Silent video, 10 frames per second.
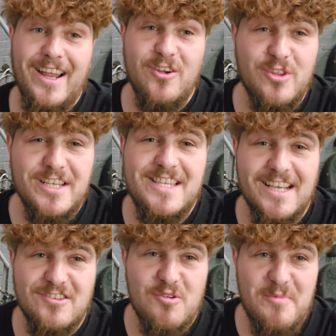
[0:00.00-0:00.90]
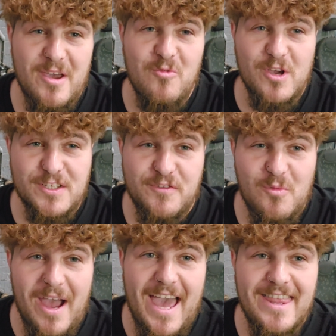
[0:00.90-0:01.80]
I know these things are a bit worse for
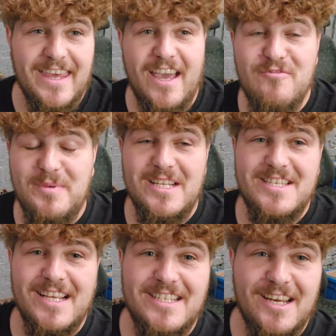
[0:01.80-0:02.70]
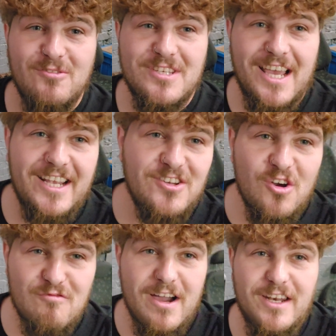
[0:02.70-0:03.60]
wear. They have been sitting outside,
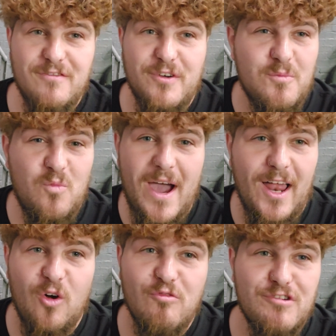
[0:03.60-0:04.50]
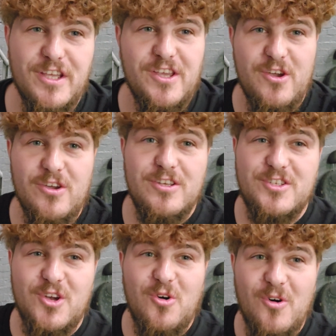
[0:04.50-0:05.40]
not run for well over a year.
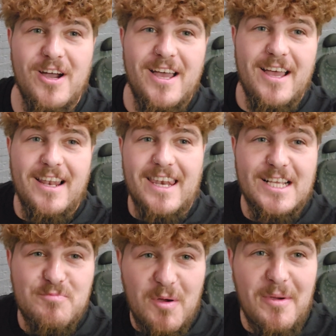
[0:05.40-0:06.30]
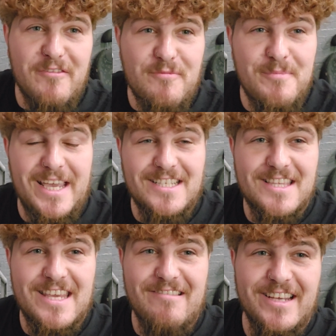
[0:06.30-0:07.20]
So let's put my mate's
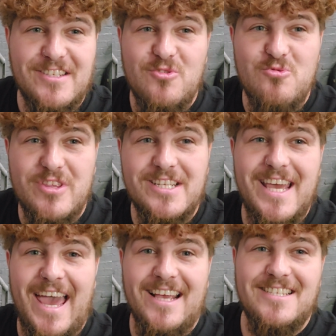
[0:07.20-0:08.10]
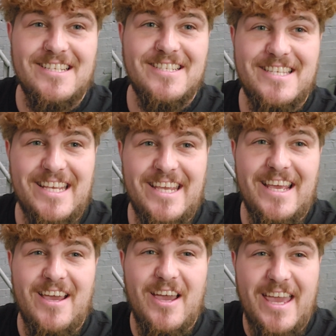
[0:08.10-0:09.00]
theory to the test and
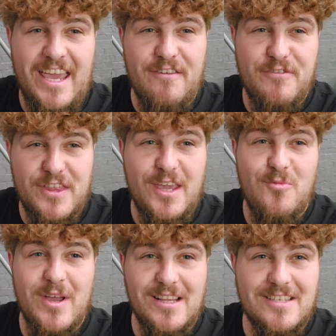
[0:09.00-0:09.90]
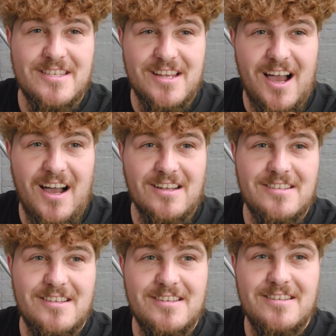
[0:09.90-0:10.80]
see if they will start.